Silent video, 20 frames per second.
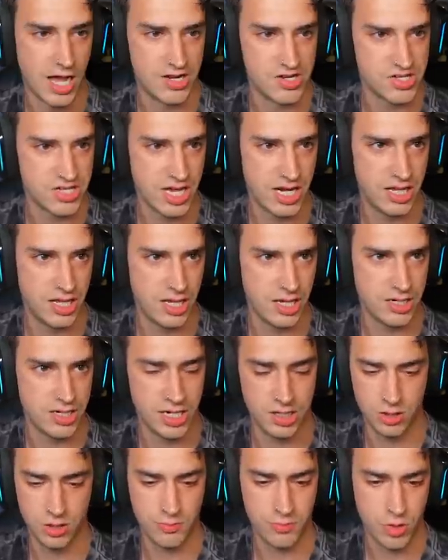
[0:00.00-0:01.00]
I just gotta
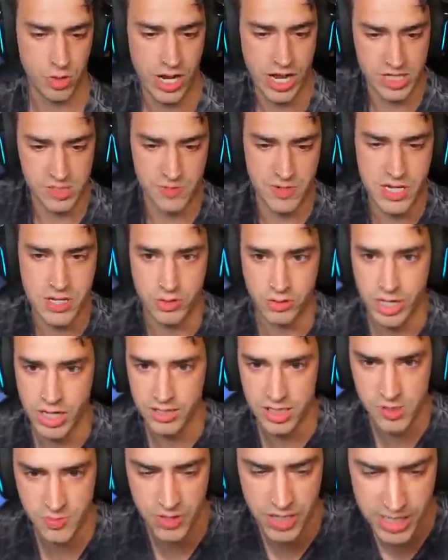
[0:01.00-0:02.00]
get a little more XP. Okay,
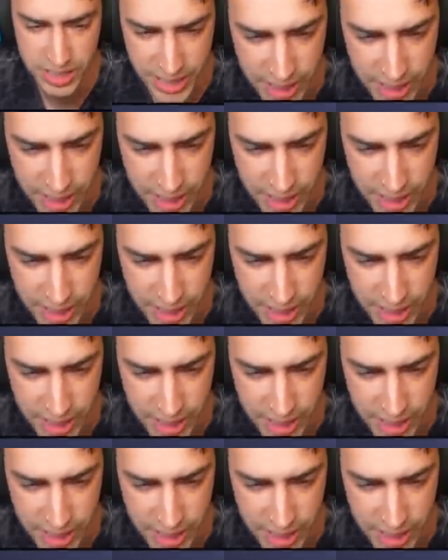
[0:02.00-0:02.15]
let's play